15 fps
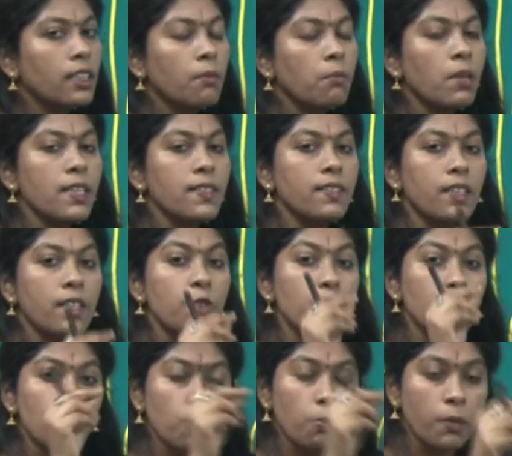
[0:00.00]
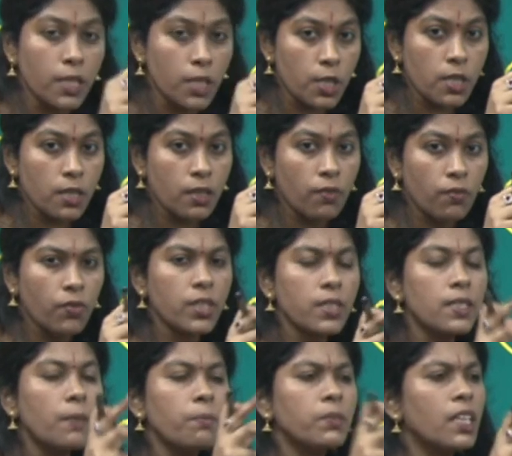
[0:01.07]
them as an instrument for
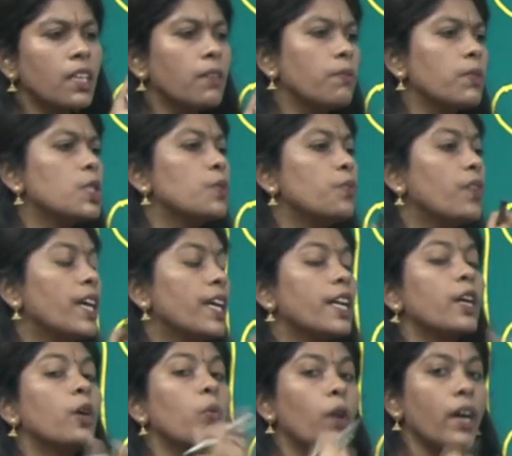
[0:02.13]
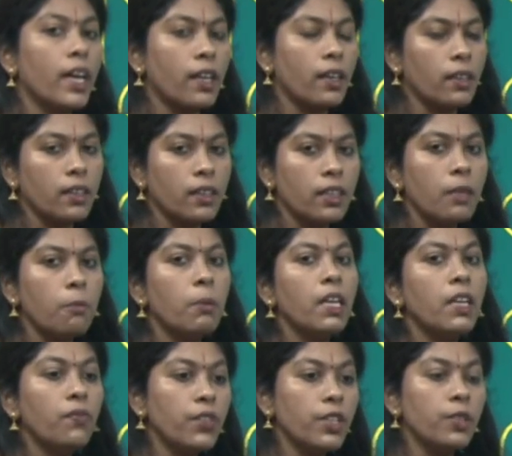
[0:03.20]
something which we require, the
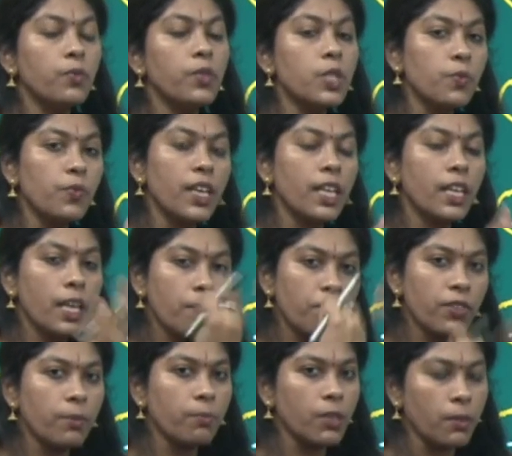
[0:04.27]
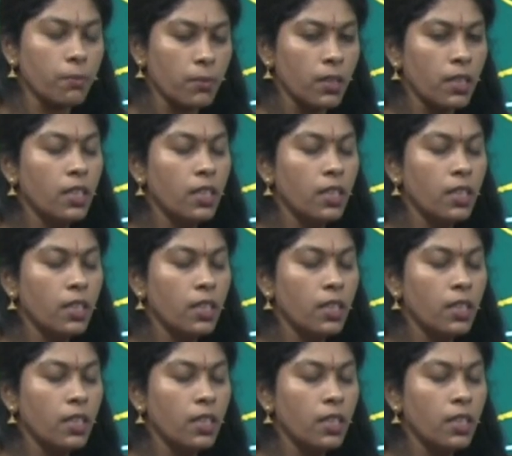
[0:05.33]
benefit which we reap from them,